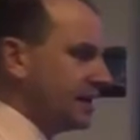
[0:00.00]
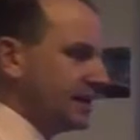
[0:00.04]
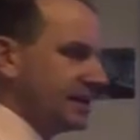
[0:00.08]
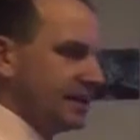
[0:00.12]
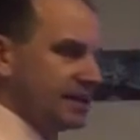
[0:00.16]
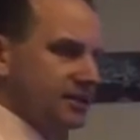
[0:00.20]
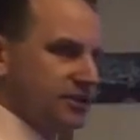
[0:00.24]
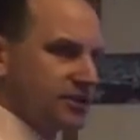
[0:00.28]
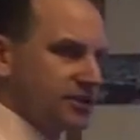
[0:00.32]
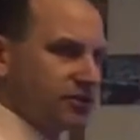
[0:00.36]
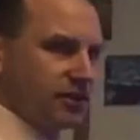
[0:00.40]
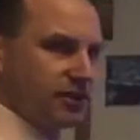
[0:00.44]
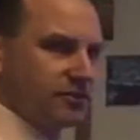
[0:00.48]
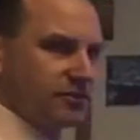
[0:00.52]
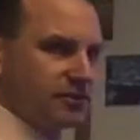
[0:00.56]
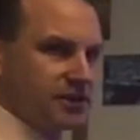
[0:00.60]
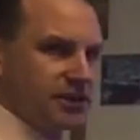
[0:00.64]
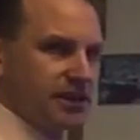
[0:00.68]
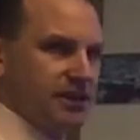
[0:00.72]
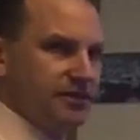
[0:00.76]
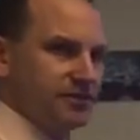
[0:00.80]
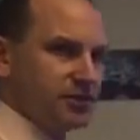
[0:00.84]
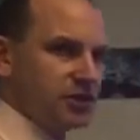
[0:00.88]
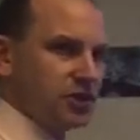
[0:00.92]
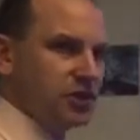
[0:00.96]
And Hitler's trying to
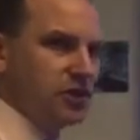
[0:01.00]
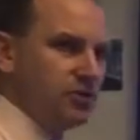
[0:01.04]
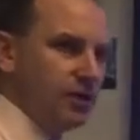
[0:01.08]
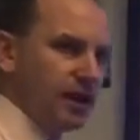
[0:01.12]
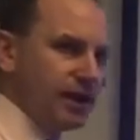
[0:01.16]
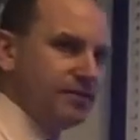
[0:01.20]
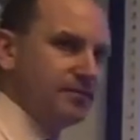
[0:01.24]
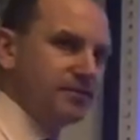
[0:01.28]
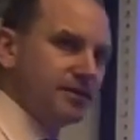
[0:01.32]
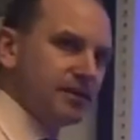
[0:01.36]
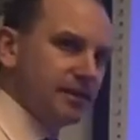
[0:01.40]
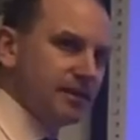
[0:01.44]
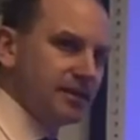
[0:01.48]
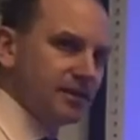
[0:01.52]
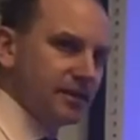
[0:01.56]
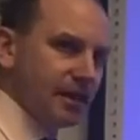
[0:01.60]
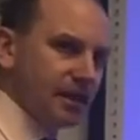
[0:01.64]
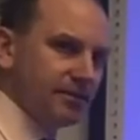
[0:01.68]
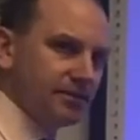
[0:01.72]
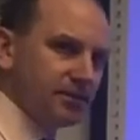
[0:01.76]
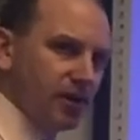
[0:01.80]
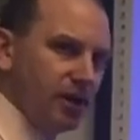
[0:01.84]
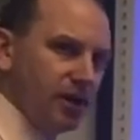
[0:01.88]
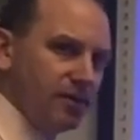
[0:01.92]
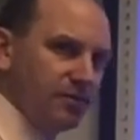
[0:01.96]
achieve two aims at the
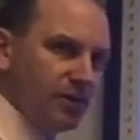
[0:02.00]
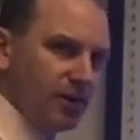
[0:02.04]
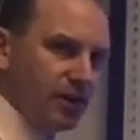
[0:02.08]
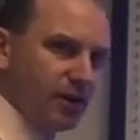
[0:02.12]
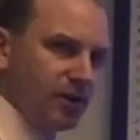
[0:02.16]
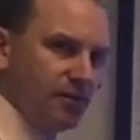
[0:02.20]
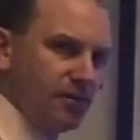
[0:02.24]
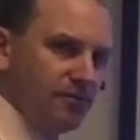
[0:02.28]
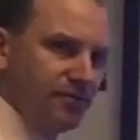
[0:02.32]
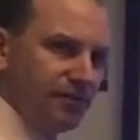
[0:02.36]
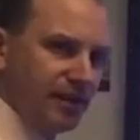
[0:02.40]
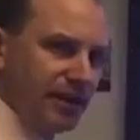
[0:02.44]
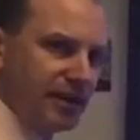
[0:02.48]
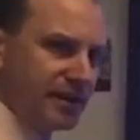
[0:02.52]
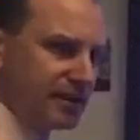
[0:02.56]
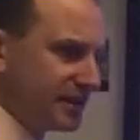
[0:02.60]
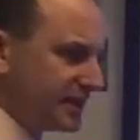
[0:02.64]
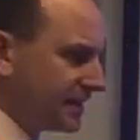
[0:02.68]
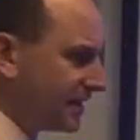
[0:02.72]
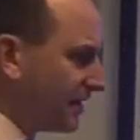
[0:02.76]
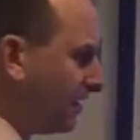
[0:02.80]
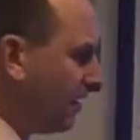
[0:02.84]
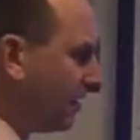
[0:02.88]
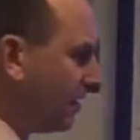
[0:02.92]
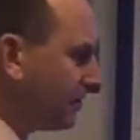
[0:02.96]
same time
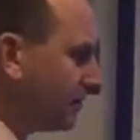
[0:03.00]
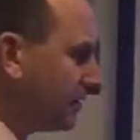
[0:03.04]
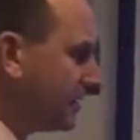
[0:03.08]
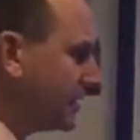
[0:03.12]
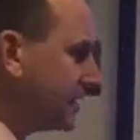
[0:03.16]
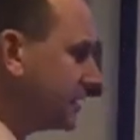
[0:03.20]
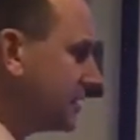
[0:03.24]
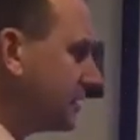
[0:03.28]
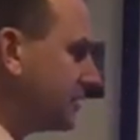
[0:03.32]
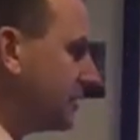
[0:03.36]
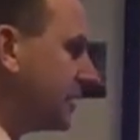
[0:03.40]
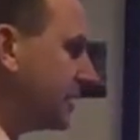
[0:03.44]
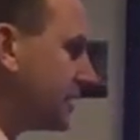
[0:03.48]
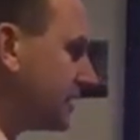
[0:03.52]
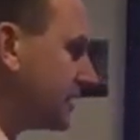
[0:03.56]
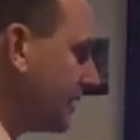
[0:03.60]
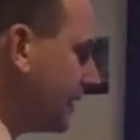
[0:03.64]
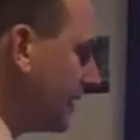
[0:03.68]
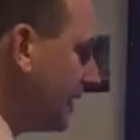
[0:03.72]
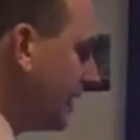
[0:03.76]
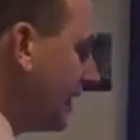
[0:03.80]
conflict can't really do it.